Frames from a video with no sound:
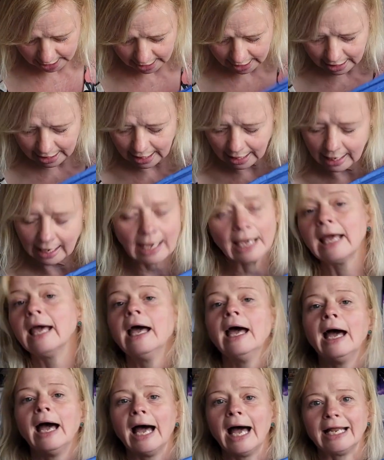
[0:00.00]
I think,
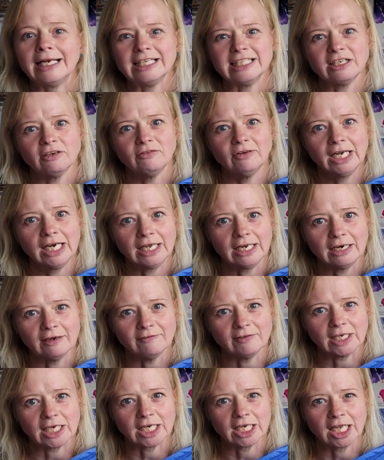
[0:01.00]
and it's a really
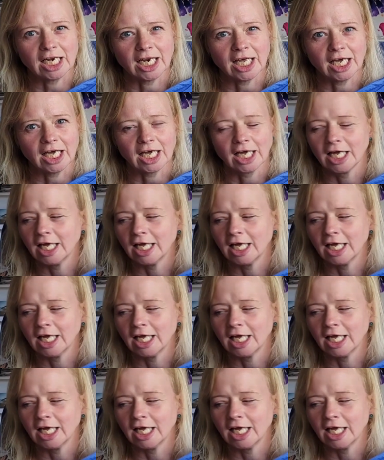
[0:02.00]
lovely colour.